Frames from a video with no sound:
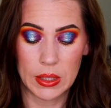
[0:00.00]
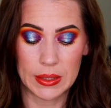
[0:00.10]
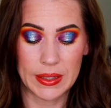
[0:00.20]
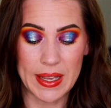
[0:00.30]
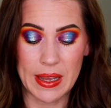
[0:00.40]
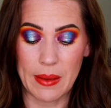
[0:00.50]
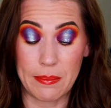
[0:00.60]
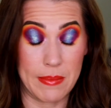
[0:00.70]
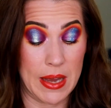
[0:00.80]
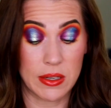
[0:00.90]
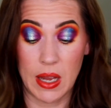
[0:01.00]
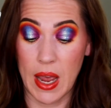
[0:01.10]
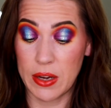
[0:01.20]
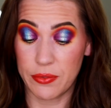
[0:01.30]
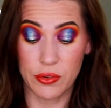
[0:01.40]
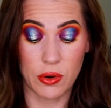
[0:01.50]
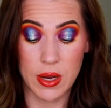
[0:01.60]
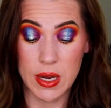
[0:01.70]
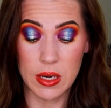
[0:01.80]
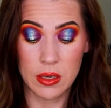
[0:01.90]
like, mint kind of
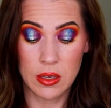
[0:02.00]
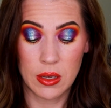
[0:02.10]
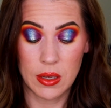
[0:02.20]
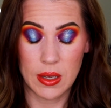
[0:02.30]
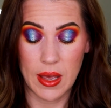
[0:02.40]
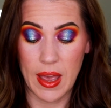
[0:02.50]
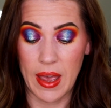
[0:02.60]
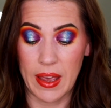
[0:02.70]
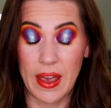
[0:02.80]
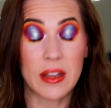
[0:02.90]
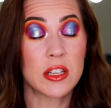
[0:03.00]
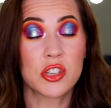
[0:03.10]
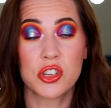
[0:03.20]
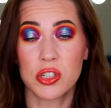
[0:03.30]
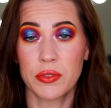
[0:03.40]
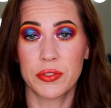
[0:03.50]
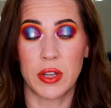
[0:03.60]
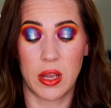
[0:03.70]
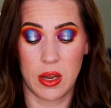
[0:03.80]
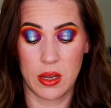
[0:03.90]
green, and it's
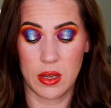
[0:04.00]
shifty.